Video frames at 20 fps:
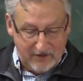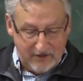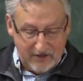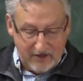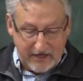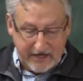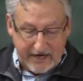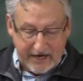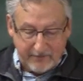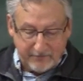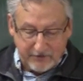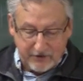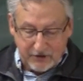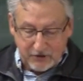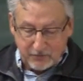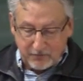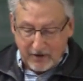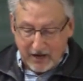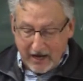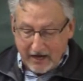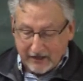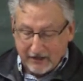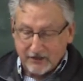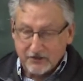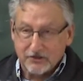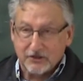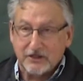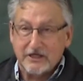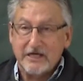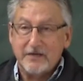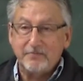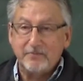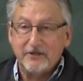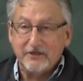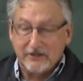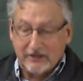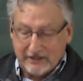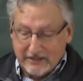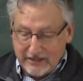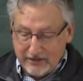He emptied his pockets,
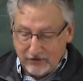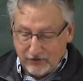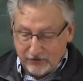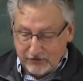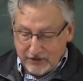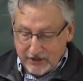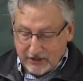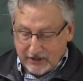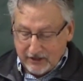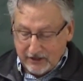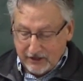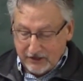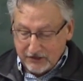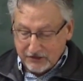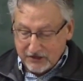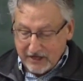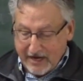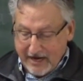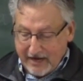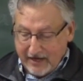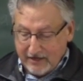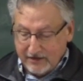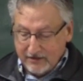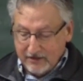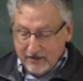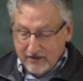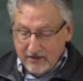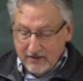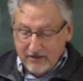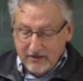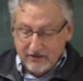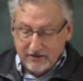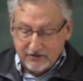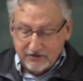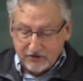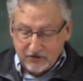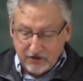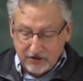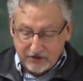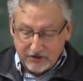keeping the keno ticket in his hand, and
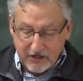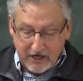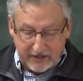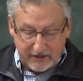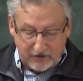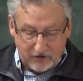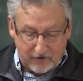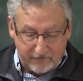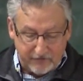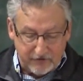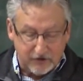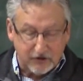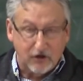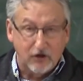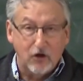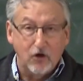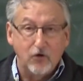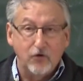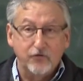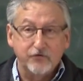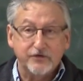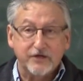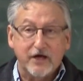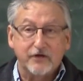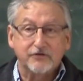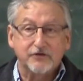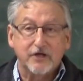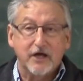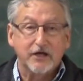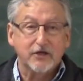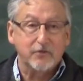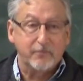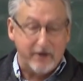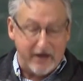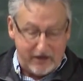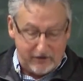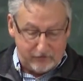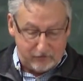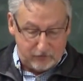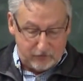started taking off his clothes outside the
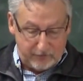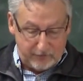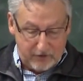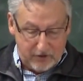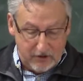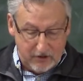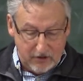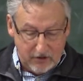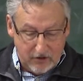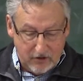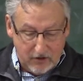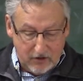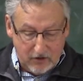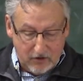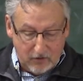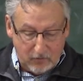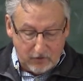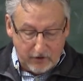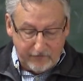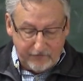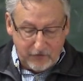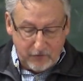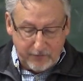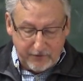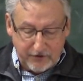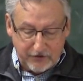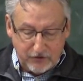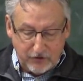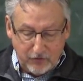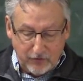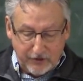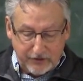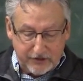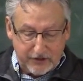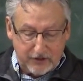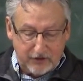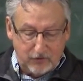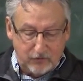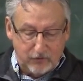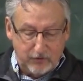bathroom. "What have you been doing?"
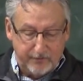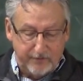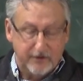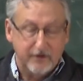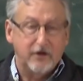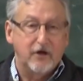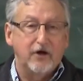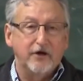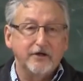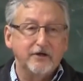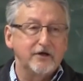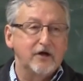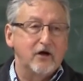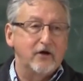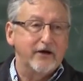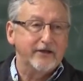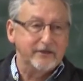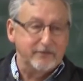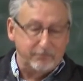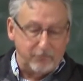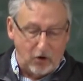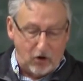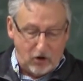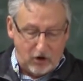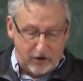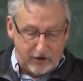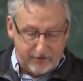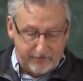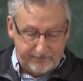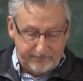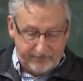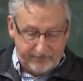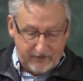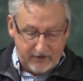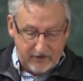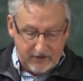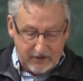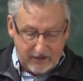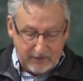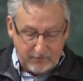said the woman. "Oh, you know, at the bar."
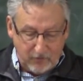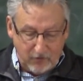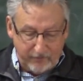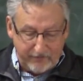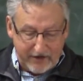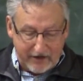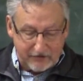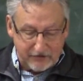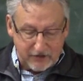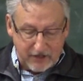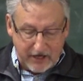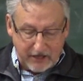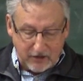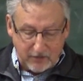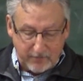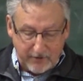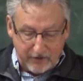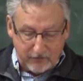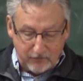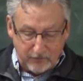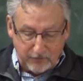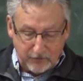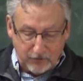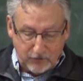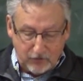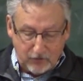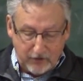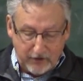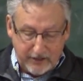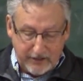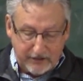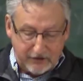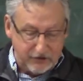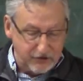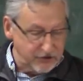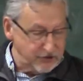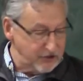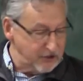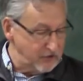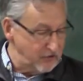He moved outside the bedroom door. He could
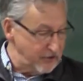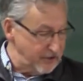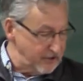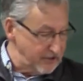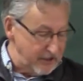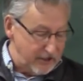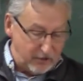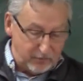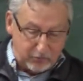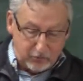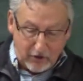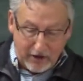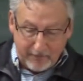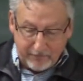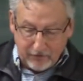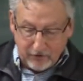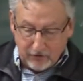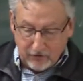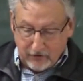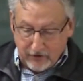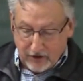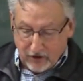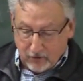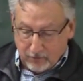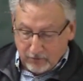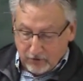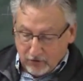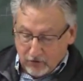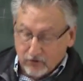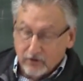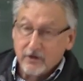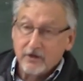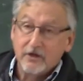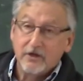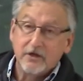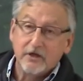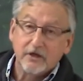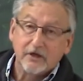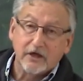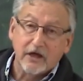see her in there, propped on her elbow.
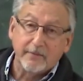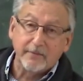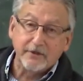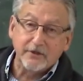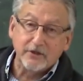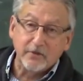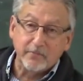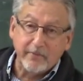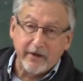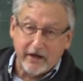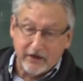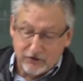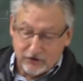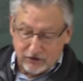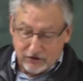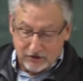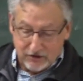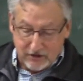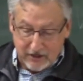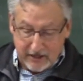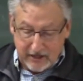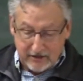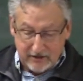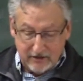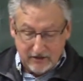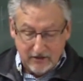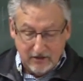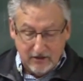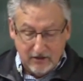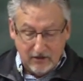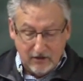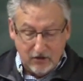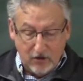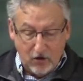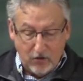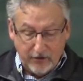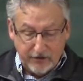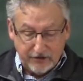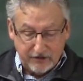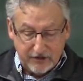"Coming to bed?" she said.
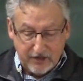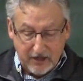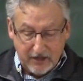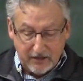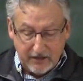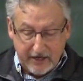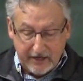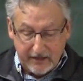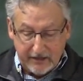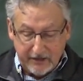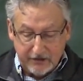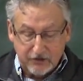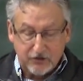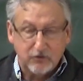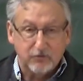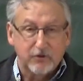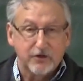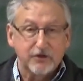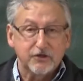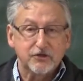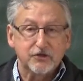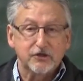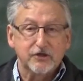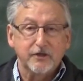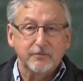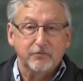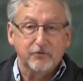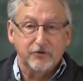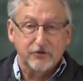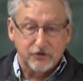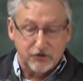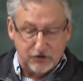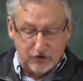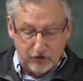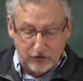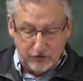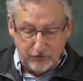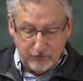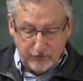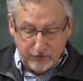"No," he said. "Not unless you want to sleep with a
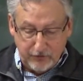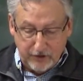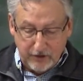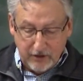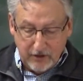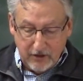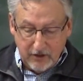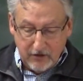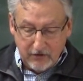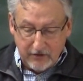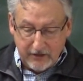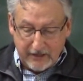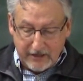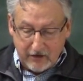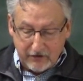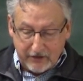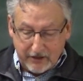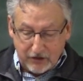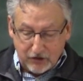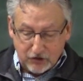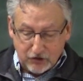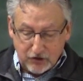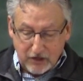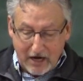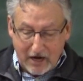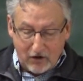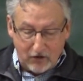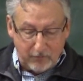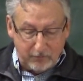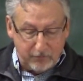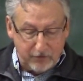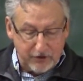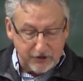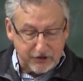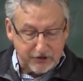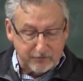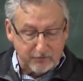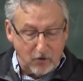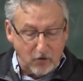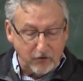saloon. Think I'll get a shower. Pretty
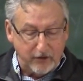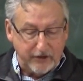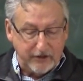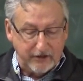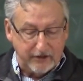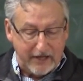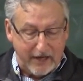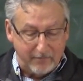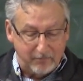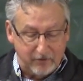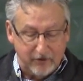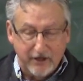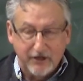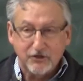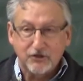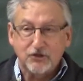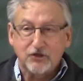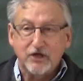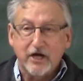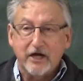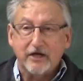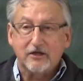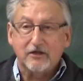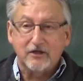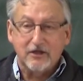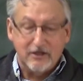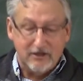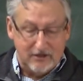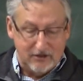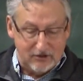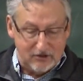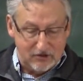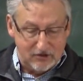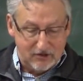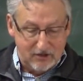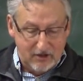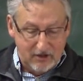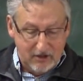smoky in that place. Check these."